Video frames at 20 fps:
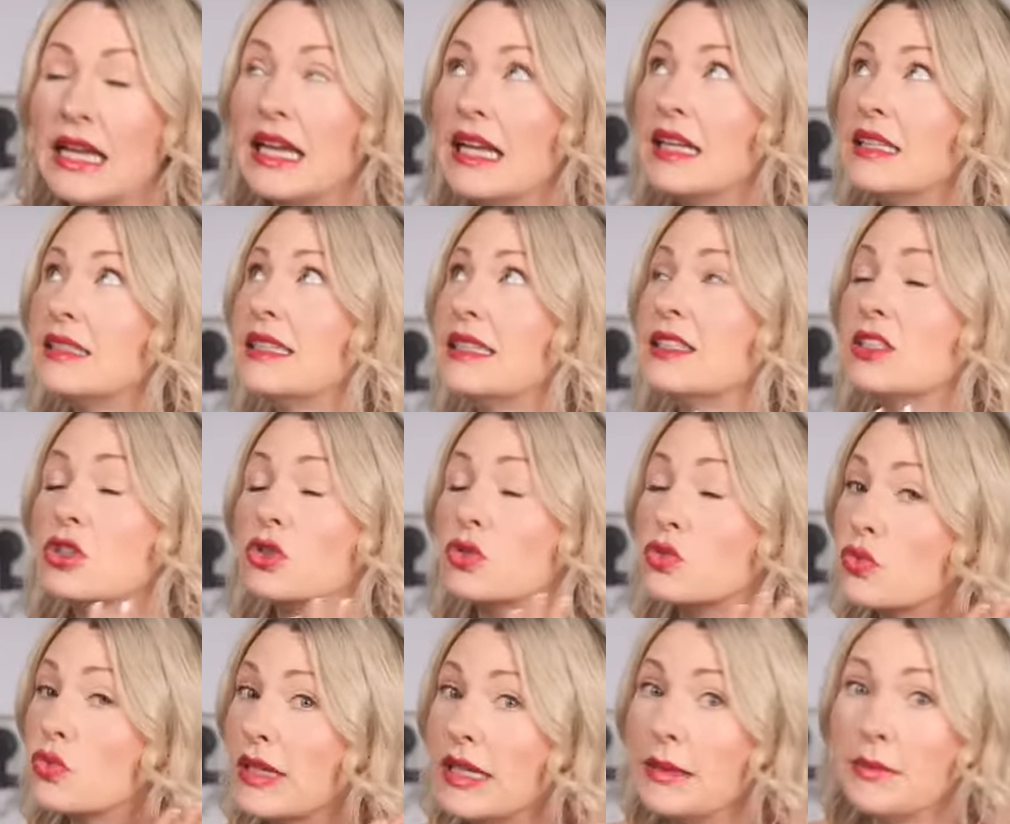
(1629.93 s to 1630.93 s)
It is
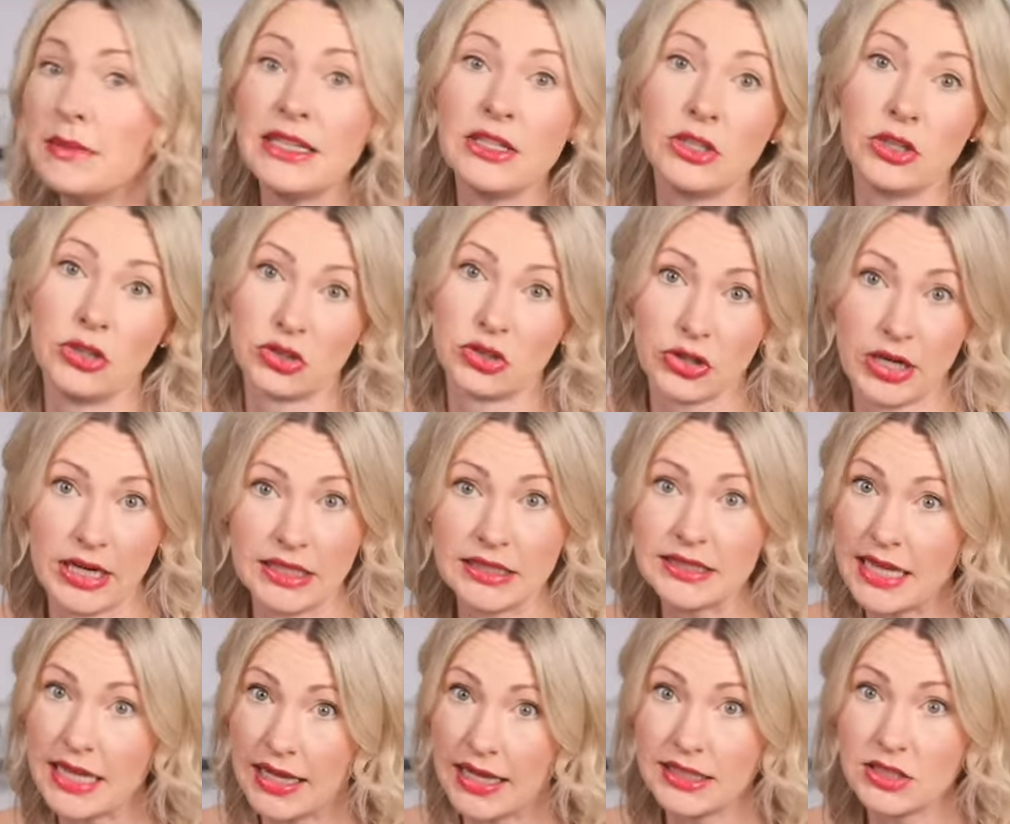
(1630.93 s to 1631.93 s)
extremely nutrient
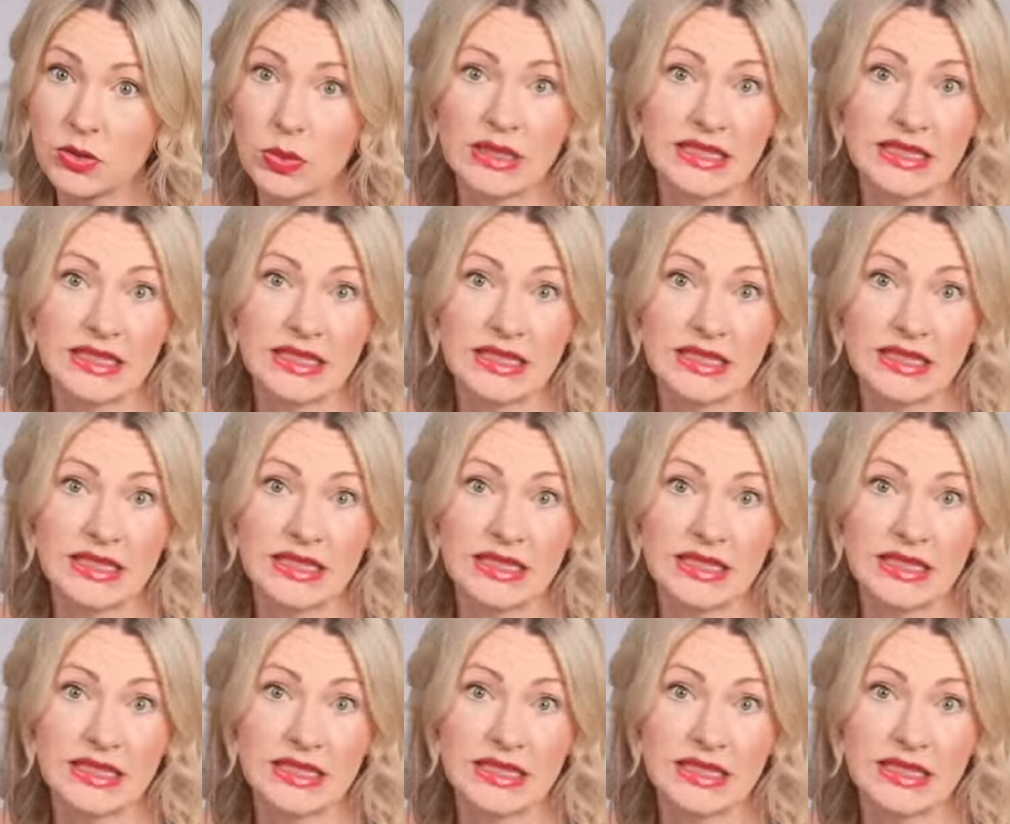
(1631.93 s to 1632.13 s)
dense with